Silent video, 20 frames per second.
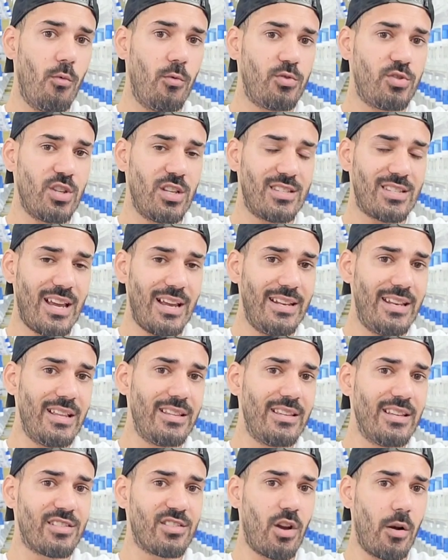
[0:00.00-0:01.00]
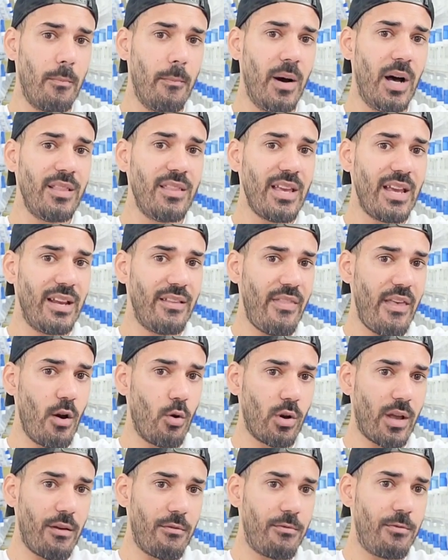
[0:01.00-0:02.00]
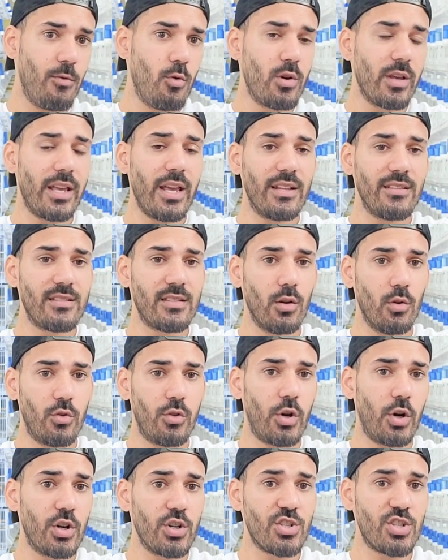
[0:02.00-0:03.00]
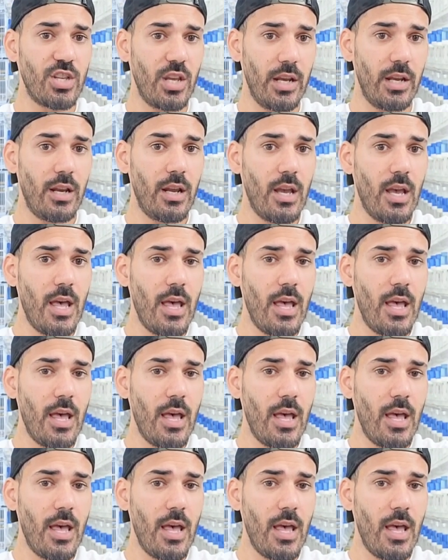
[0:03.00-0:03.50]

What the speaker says: since I did this on Monday and they don't get food again till Thursday,